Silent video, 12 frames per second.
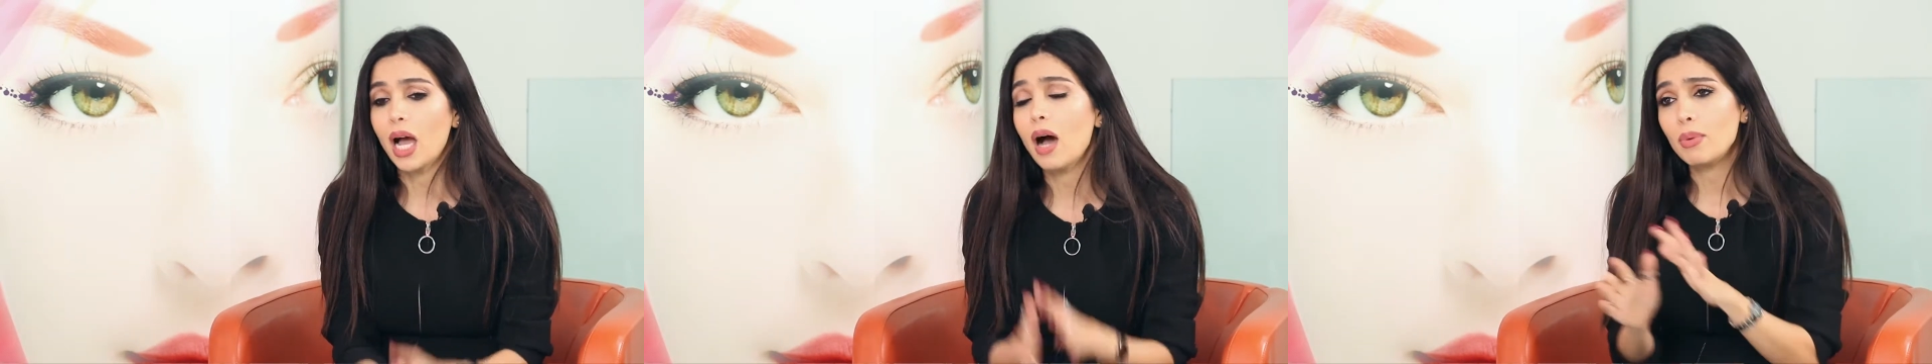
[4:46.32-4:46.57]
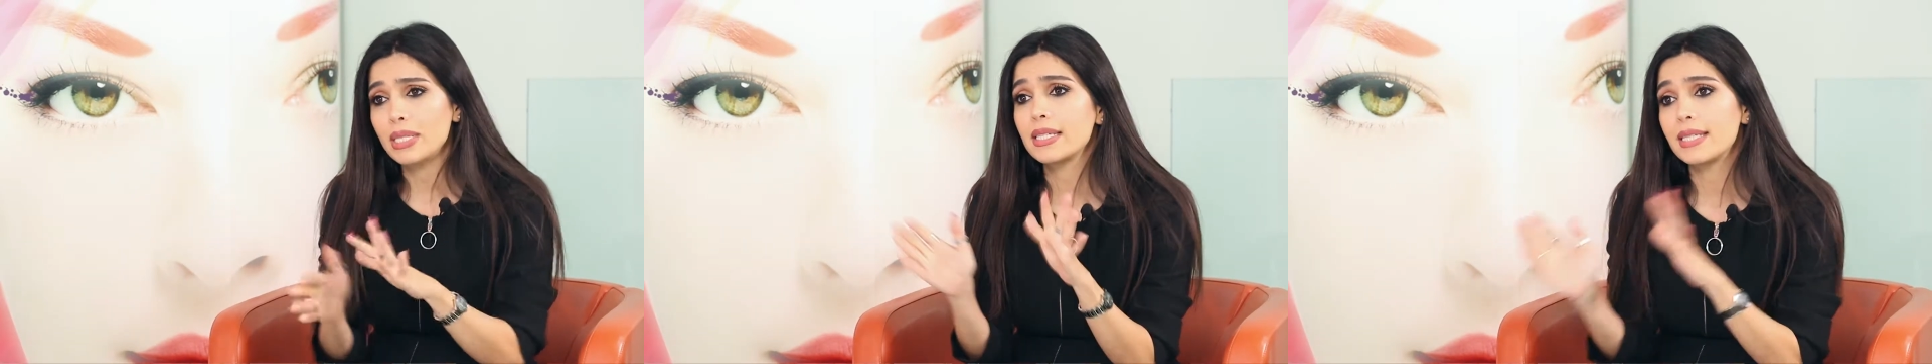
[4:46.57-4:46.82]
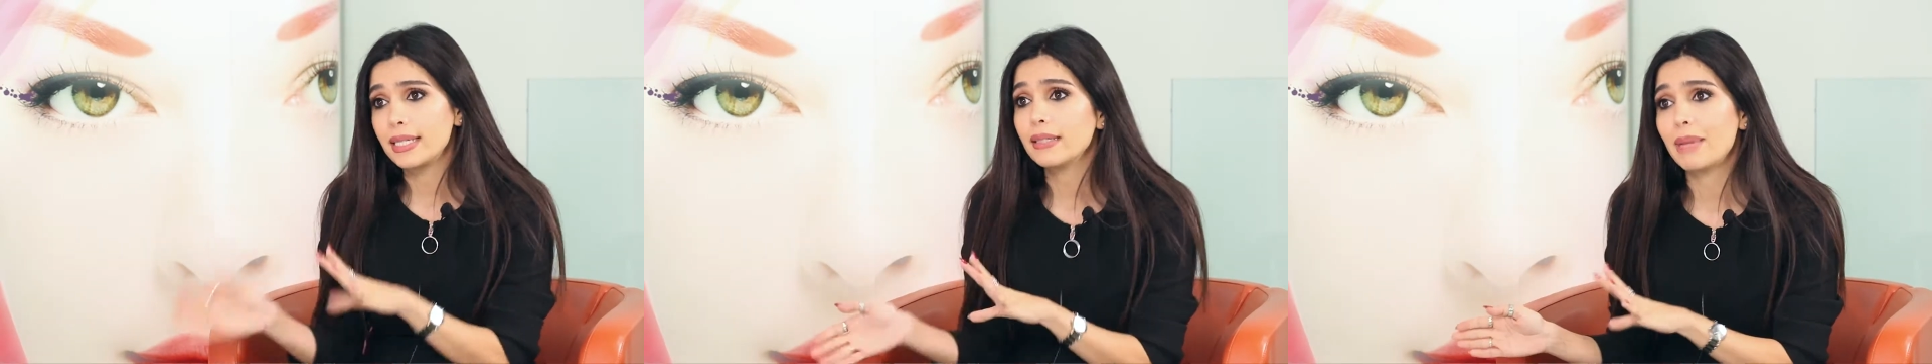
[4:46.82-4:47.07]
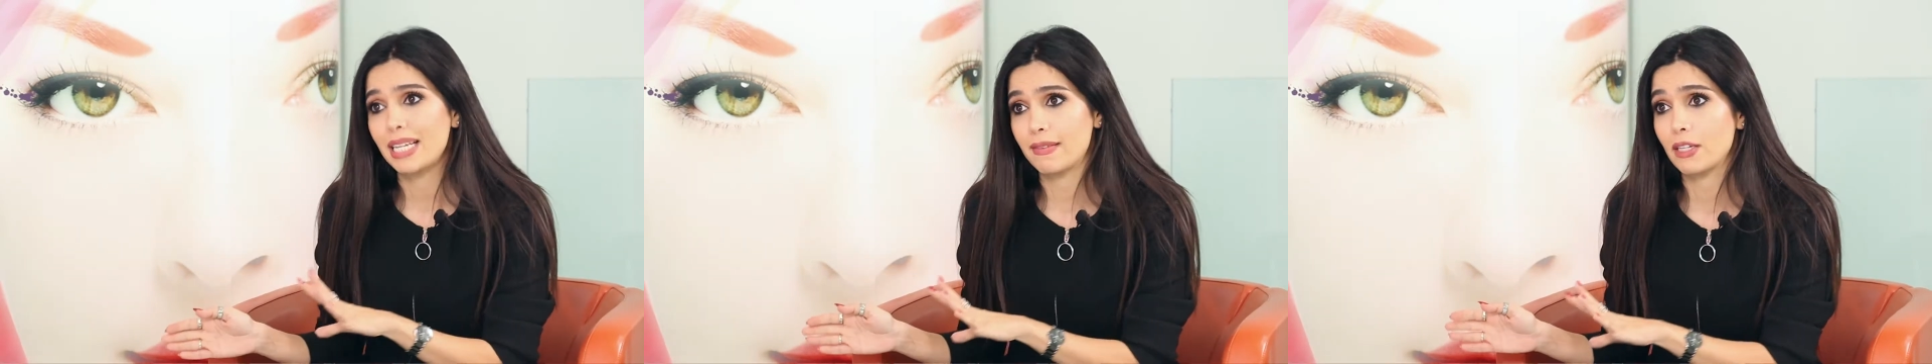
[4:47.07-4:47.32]
I was
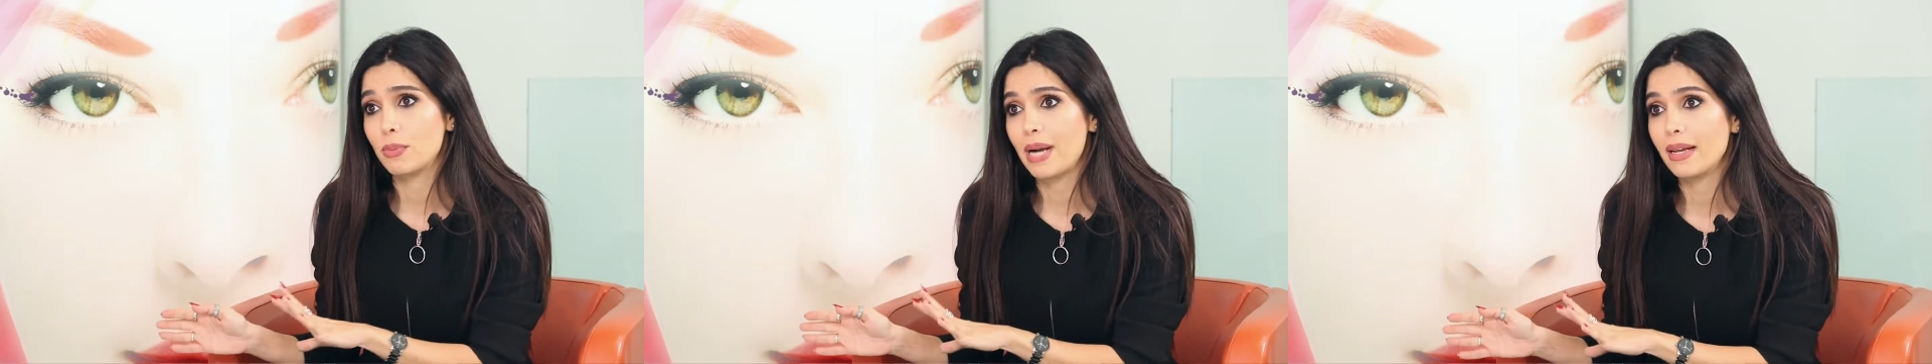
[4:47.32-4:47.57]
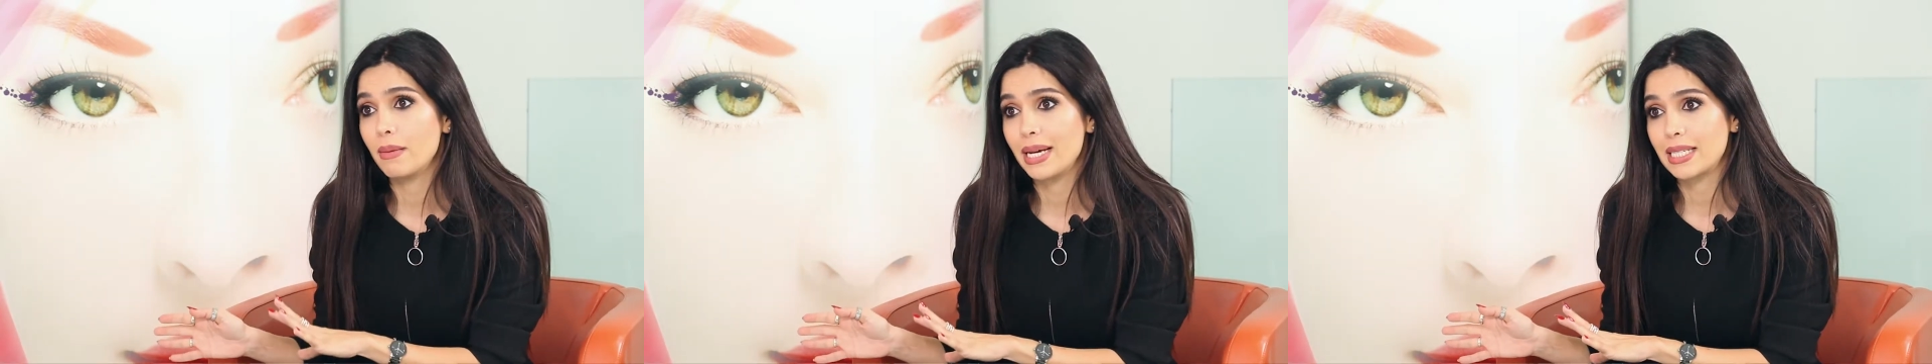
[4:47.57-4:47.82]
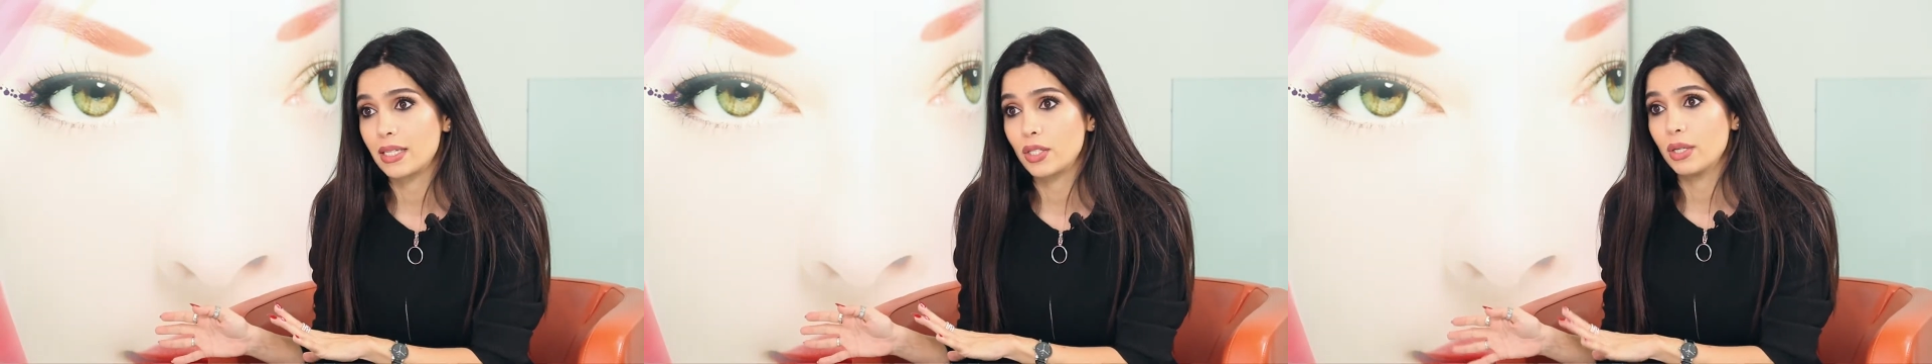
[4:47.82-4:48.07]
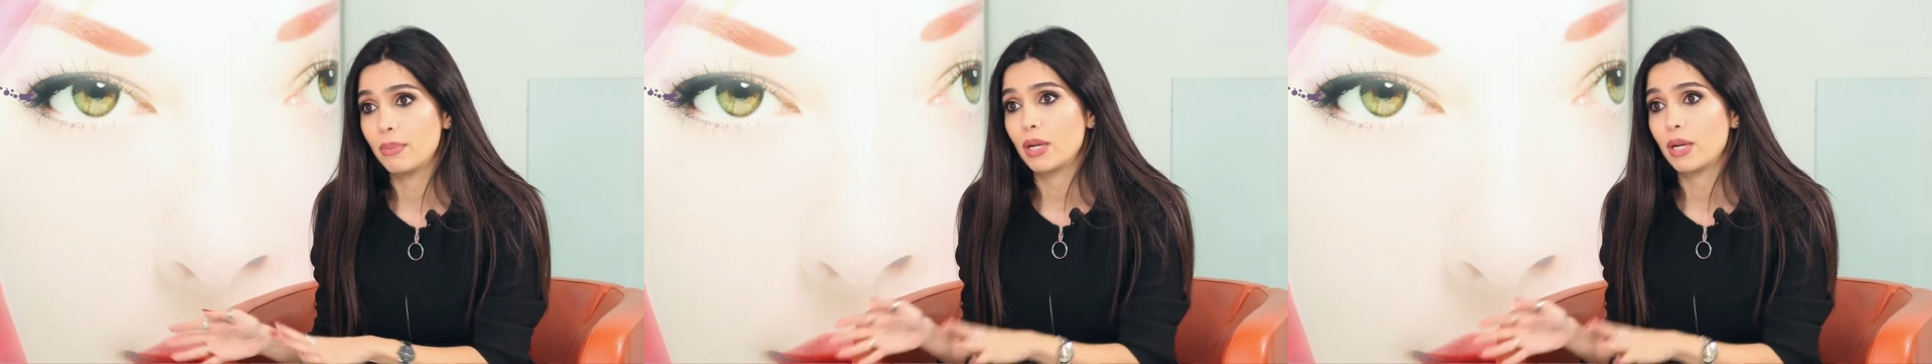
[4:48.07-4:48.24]
still Max Factor brand ambassador,